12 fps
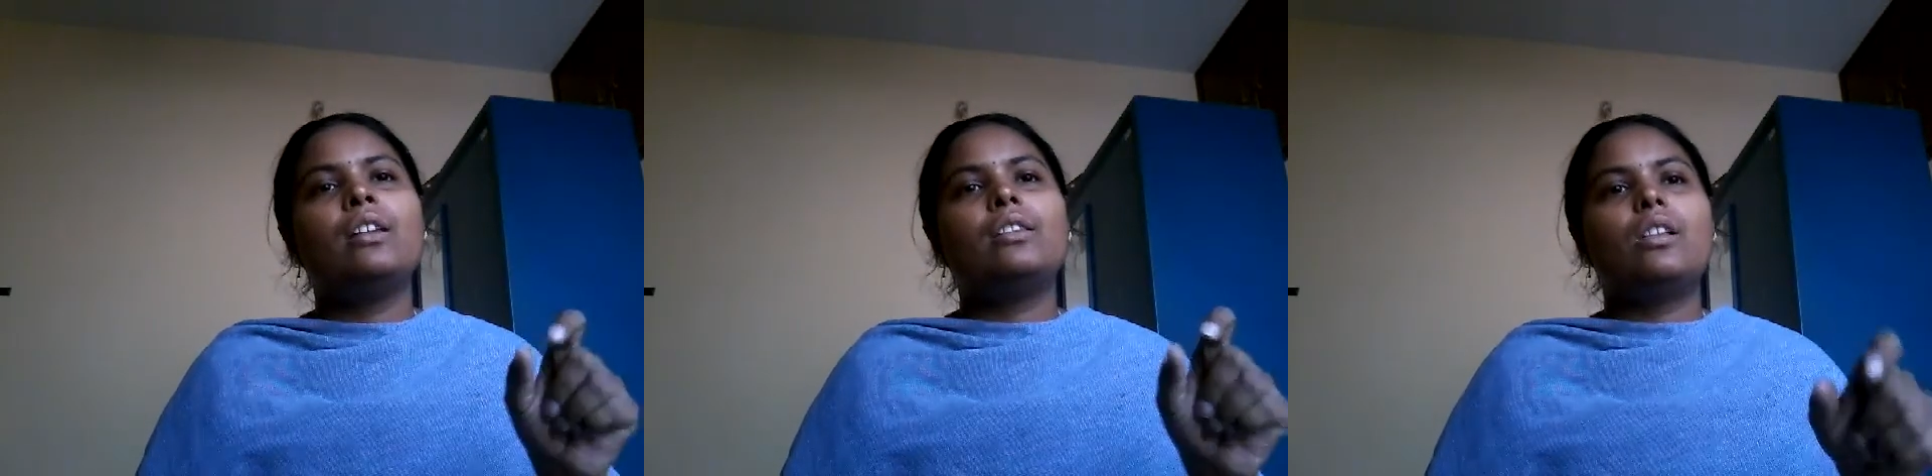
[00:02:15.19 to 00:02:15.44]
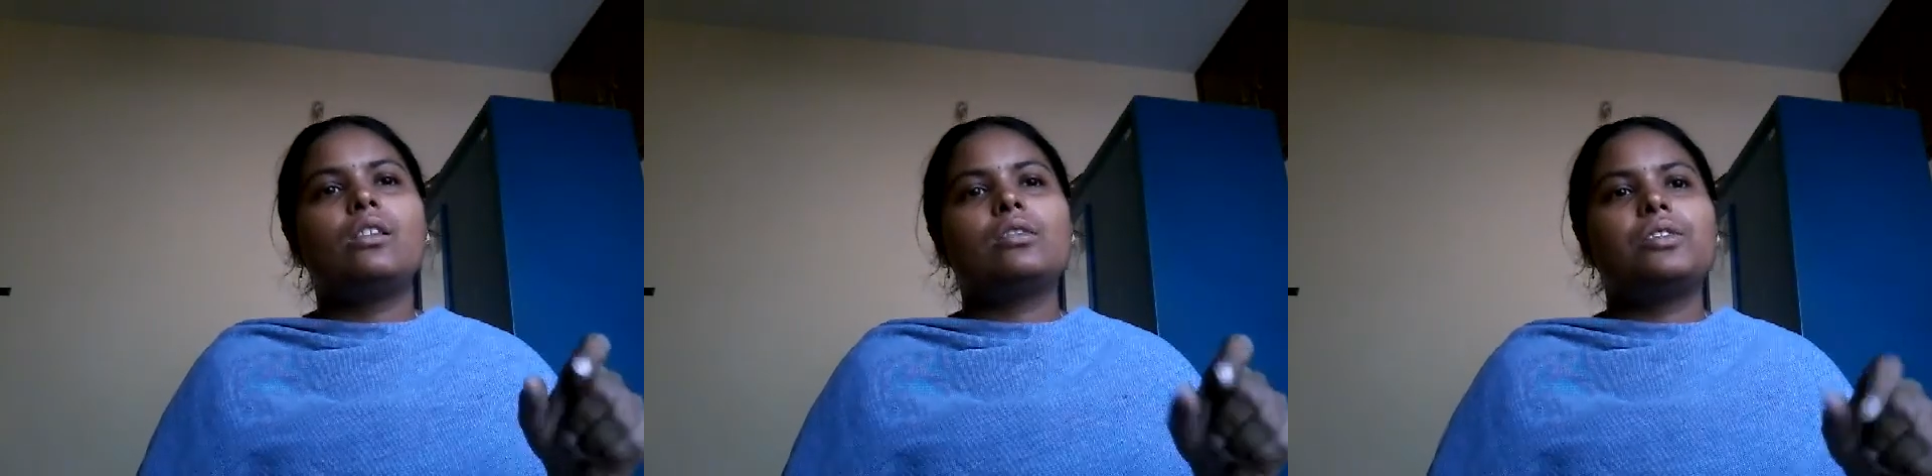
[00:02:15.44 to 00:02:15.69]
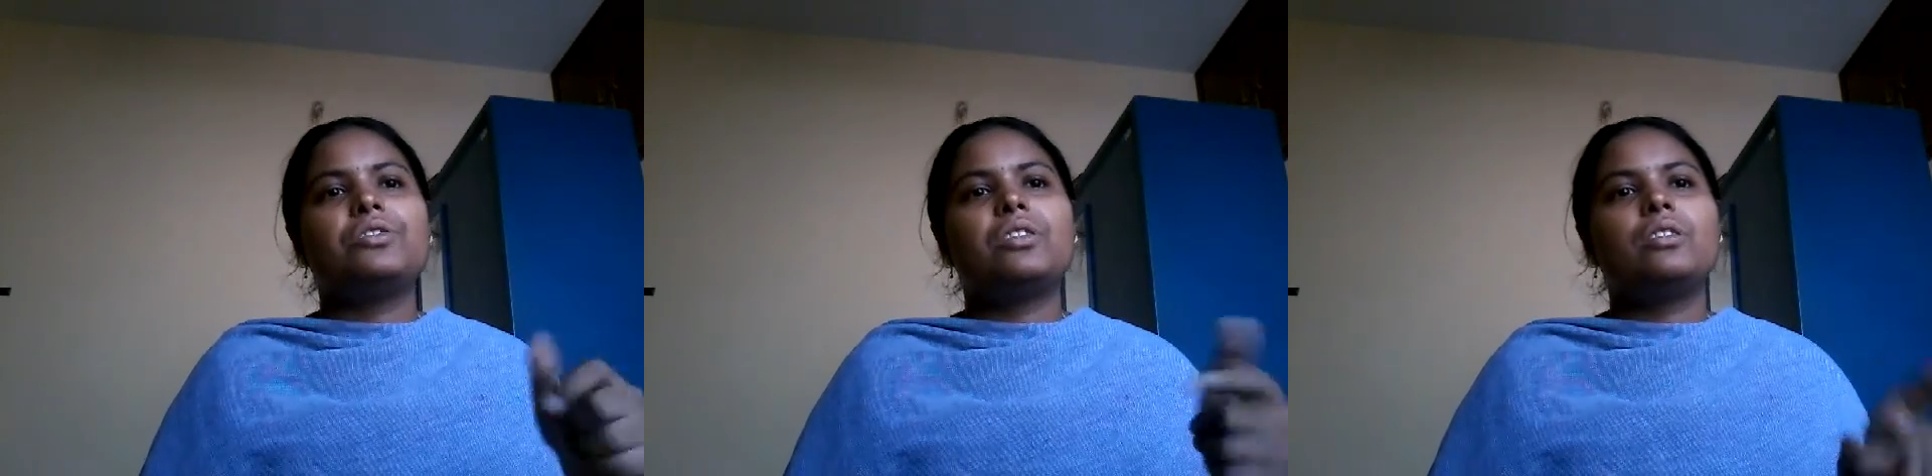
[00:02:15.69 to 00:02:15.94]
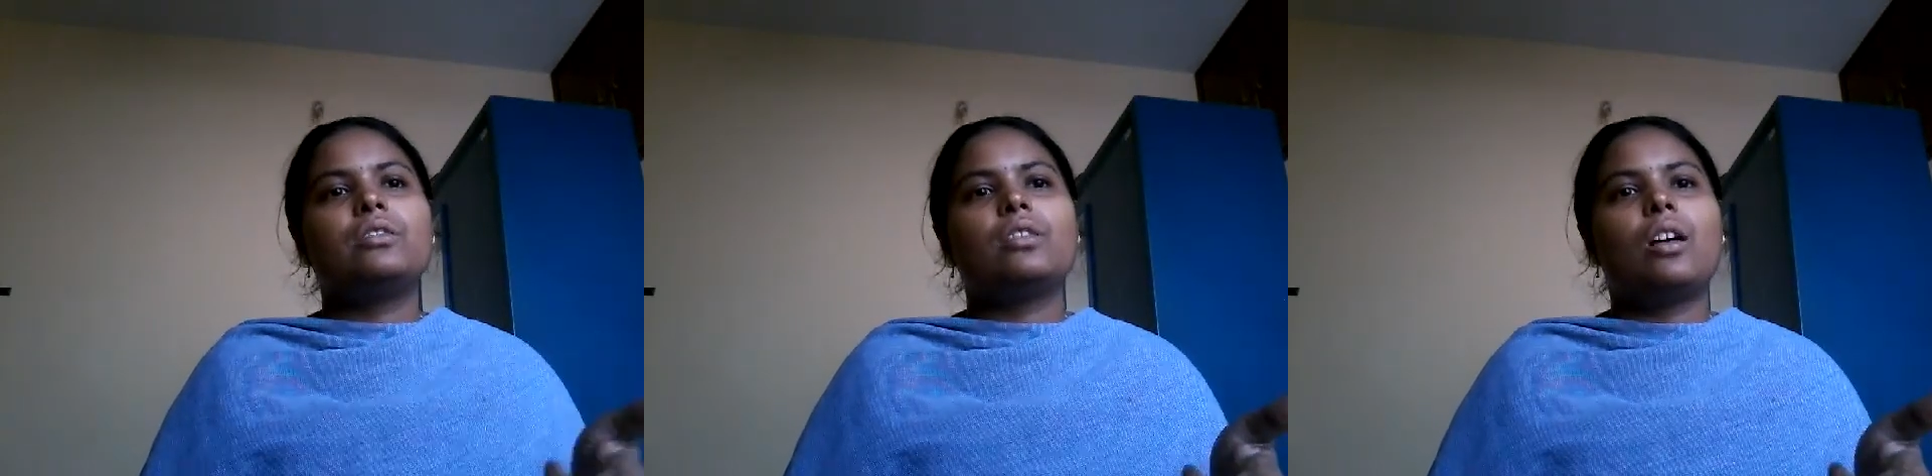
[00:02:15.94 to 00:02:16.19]
the oxygen
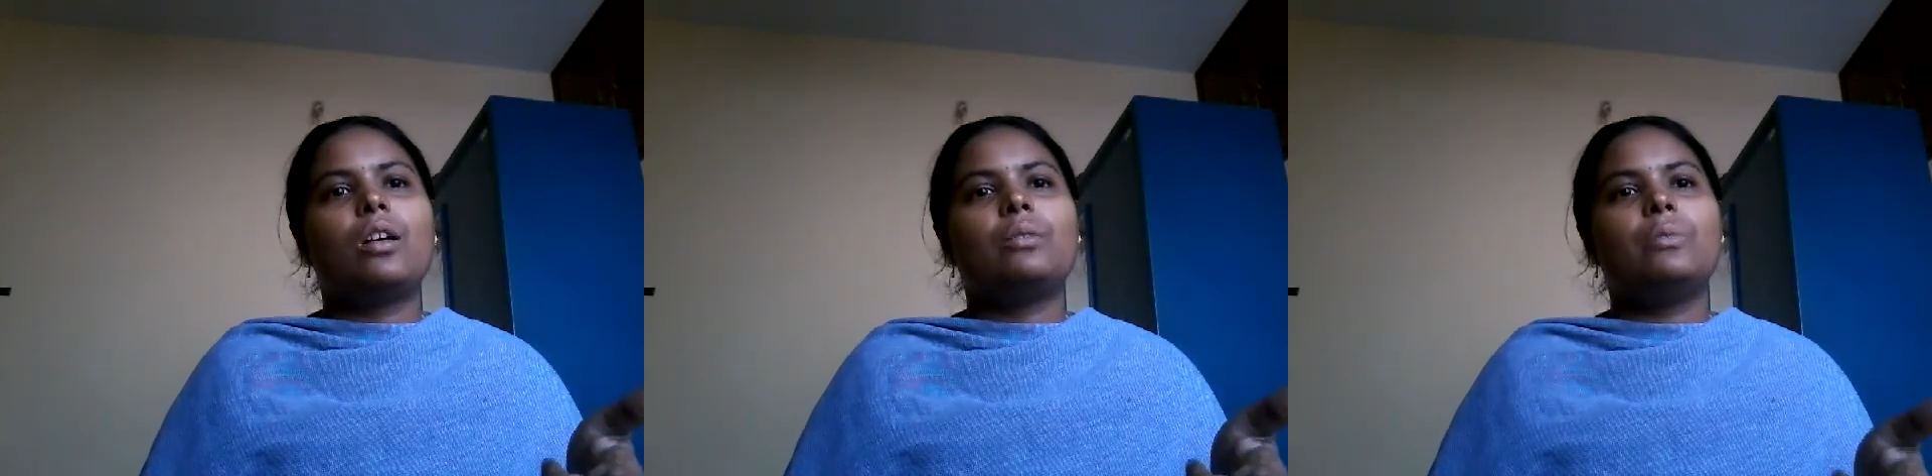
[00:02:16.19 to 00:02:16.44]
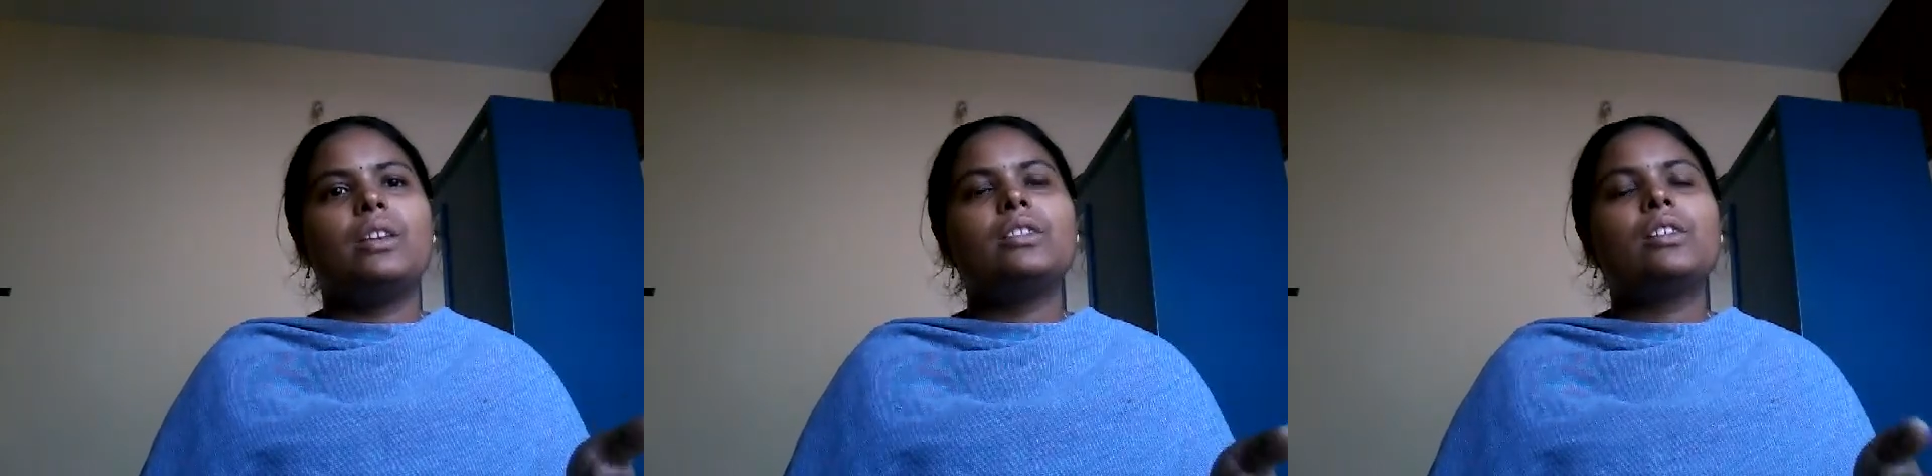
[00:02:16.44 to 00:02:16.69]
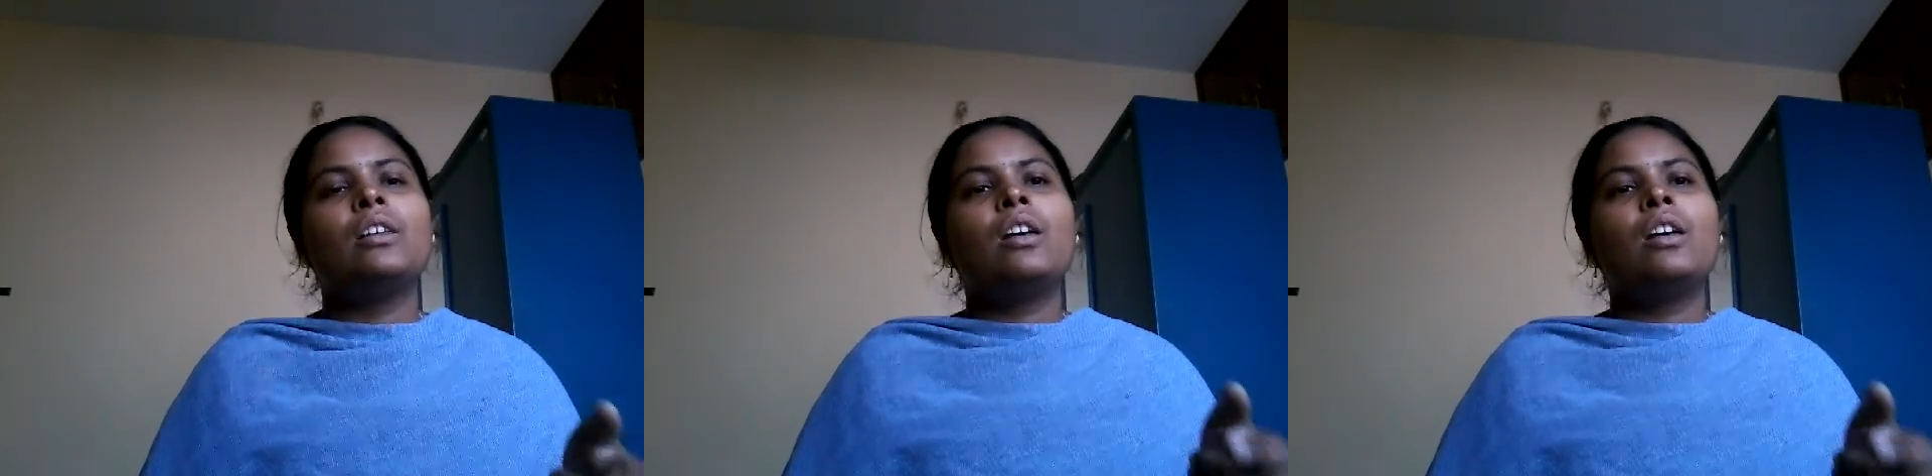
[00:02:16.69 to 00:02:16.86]
is on means